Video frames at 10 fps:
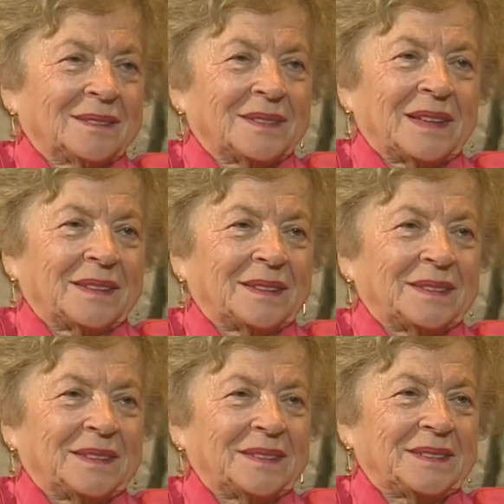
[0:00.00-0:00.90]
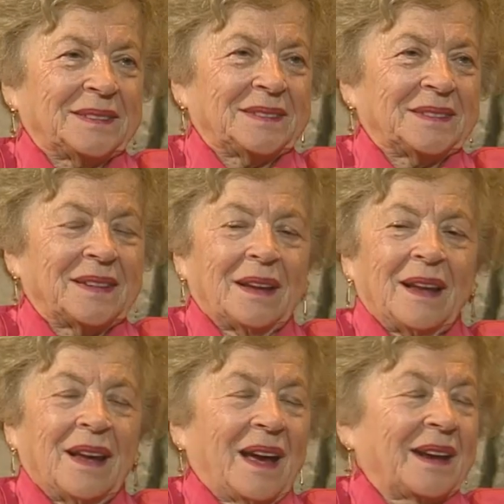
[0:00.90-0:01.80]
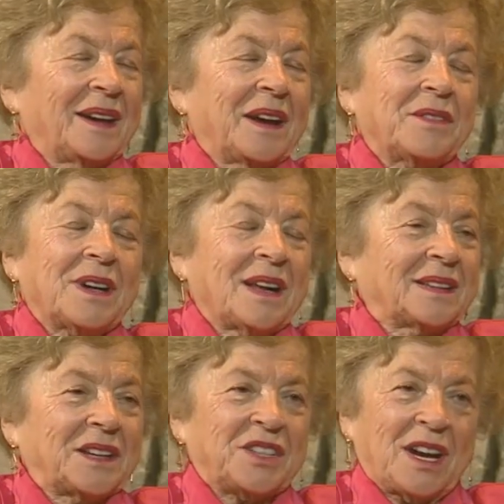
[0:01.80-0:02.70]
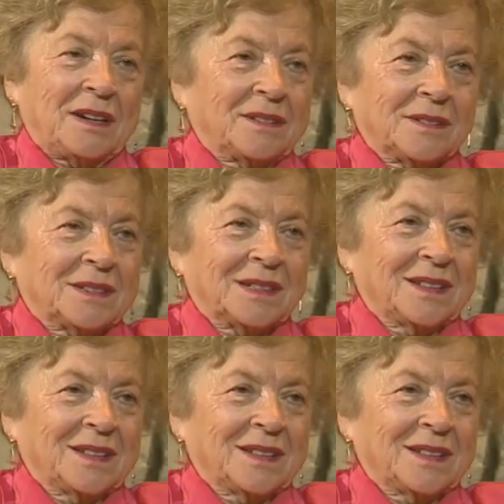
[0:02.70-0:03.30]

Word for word: Did you ever help out on the field? I never had a childhood.